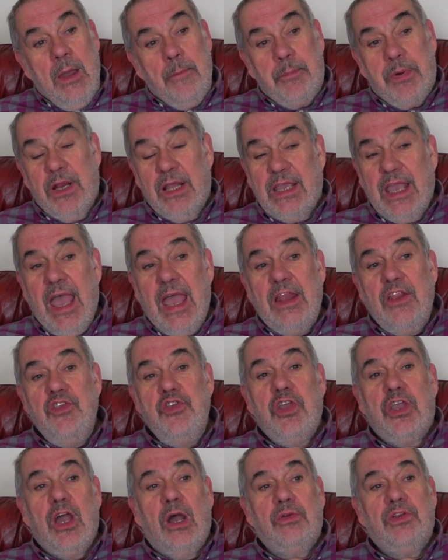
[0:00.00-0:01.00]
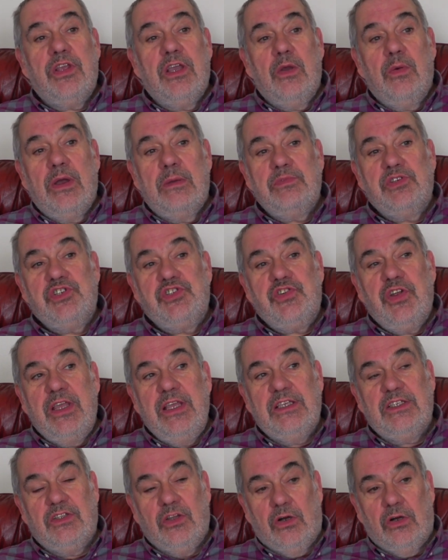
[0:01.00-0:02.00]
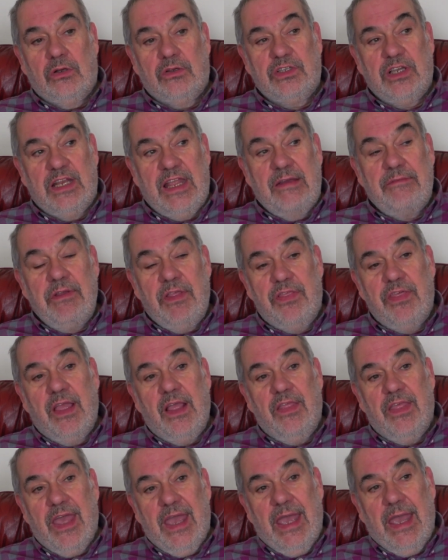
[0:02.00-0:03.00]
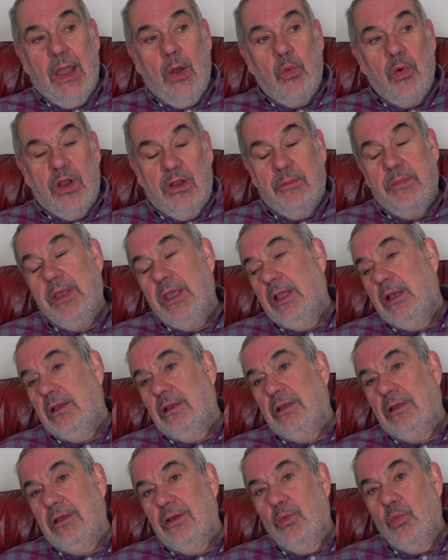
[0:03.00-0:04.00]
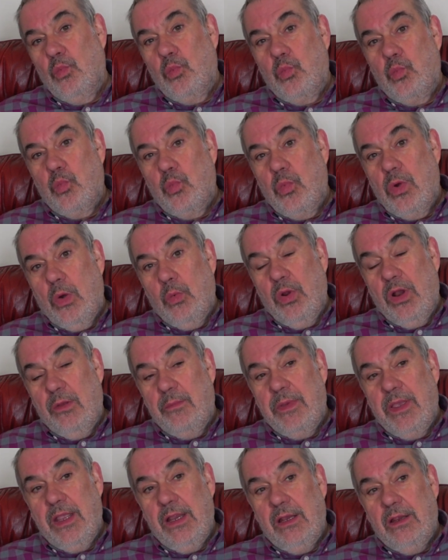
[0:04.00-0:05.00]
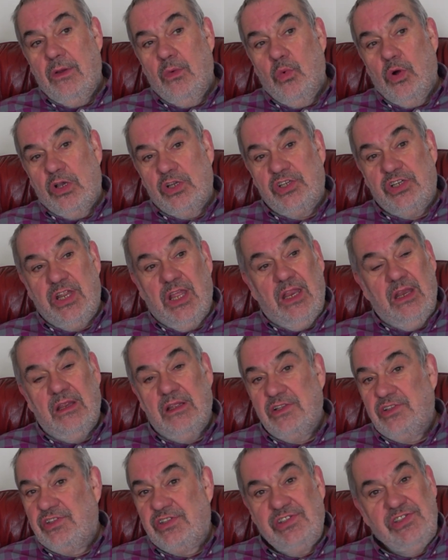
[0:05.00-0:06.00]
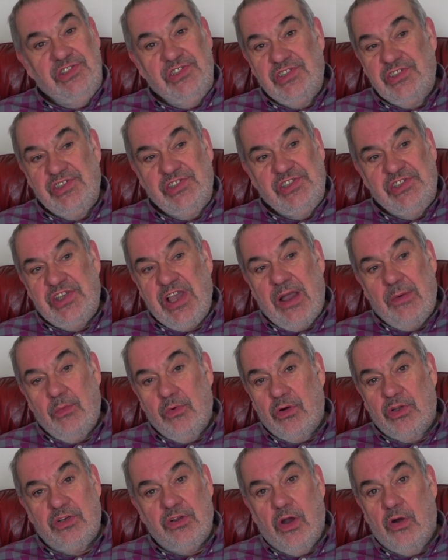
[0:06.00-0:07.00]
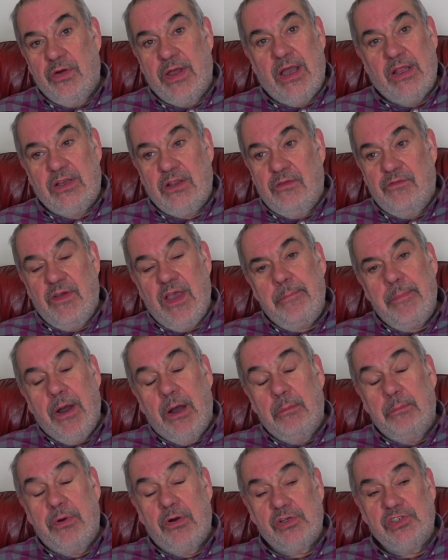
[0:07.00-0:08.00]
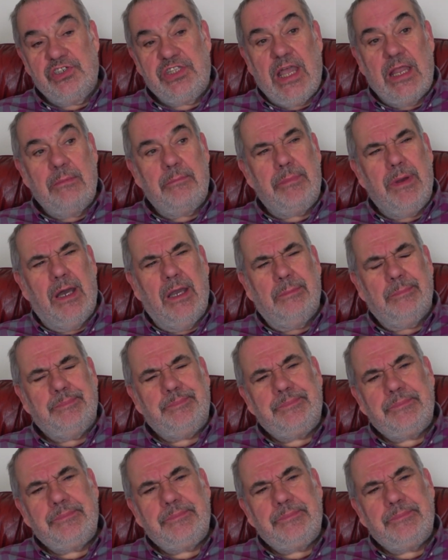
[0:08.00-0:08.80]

But again, you go to um, street stalls and everything there would have been would have been washed in tap water or out of pump or standpipe.